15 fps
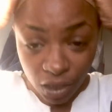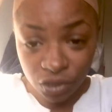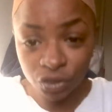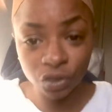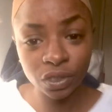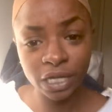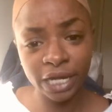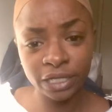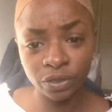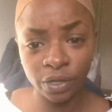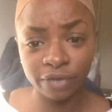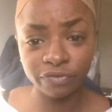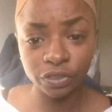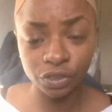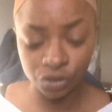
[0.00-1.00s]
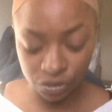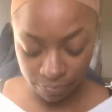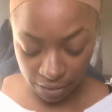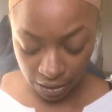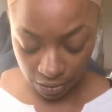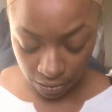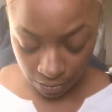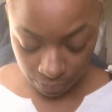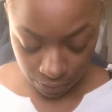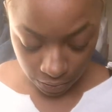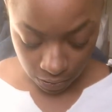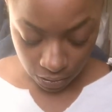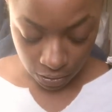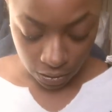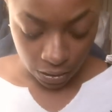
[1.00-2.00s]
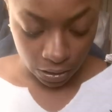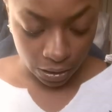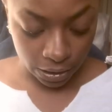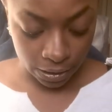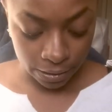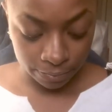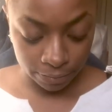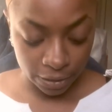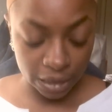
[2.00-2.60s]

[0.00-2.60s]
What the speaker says: so that I don't have to use makeup. And